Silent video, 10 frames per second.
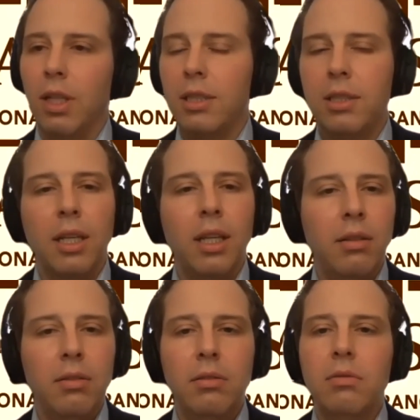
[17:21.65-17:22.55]
Let's say that
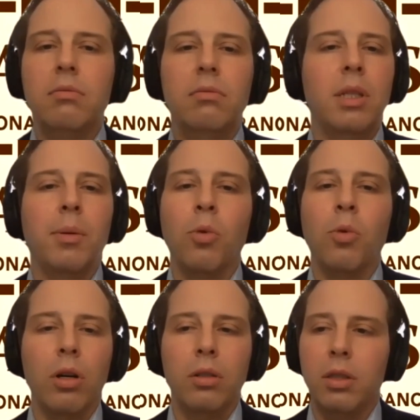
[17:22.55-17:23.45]
someone
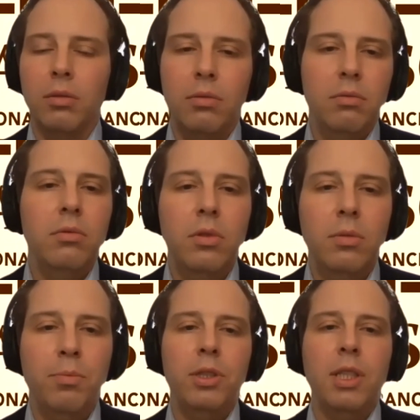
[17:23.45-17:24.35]
were to
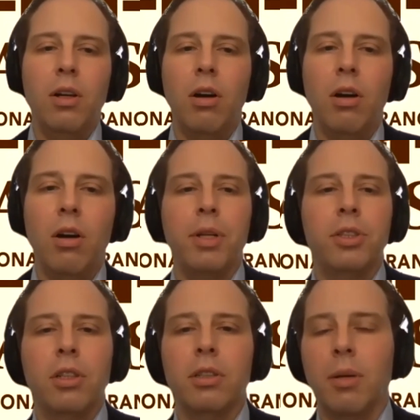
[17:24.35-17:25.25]
call up an
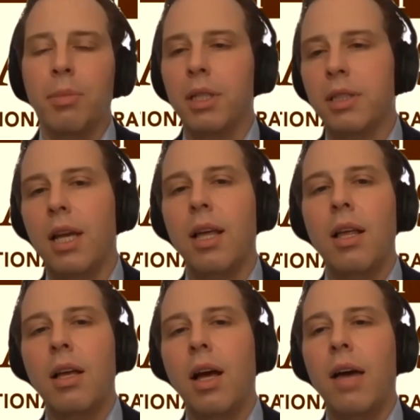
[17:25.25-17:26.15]
insurance company and say,
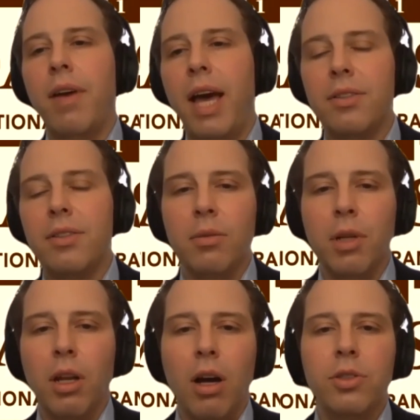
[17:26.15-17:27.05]
I've had some
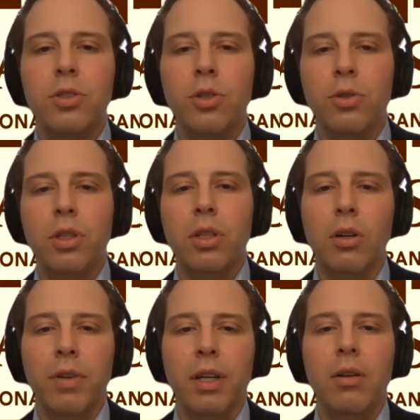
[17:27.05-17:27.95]
loss due to
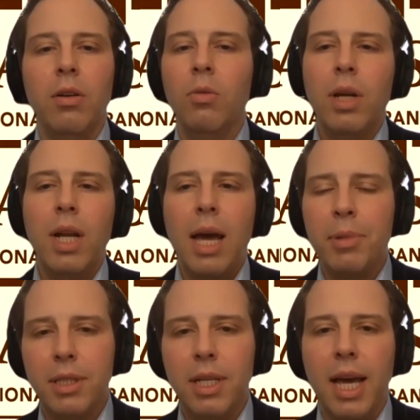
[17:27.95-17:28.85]
COVID. What
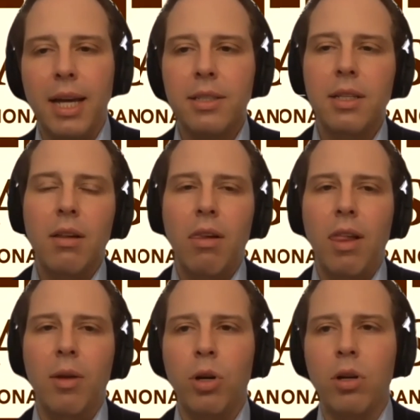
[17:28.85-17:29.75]
happens next,
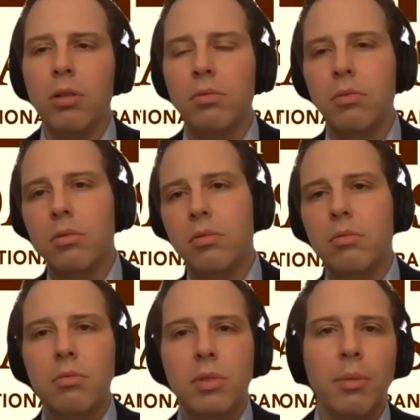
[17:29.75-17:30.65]
and what are
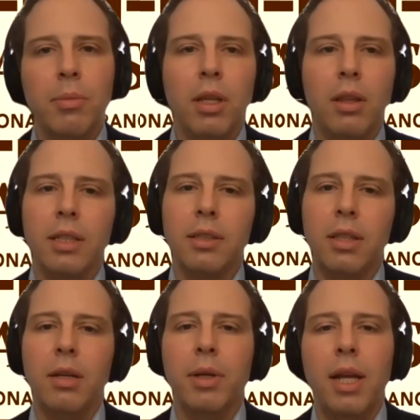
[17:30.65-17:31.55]
some of the things that
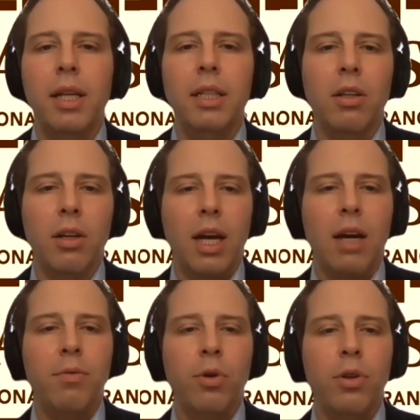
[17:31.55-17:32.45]
they would need to look
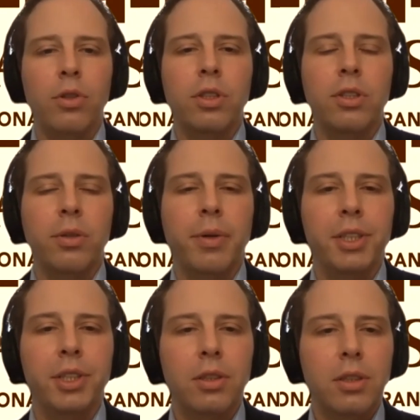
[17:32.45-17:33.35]
out for in those
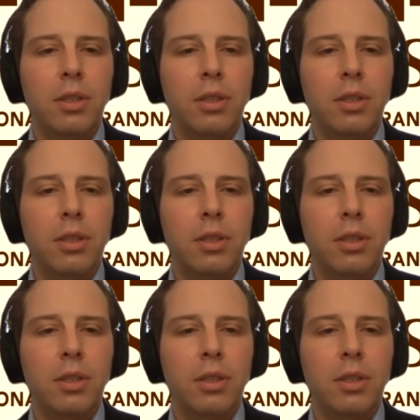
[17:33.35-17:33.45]
situations?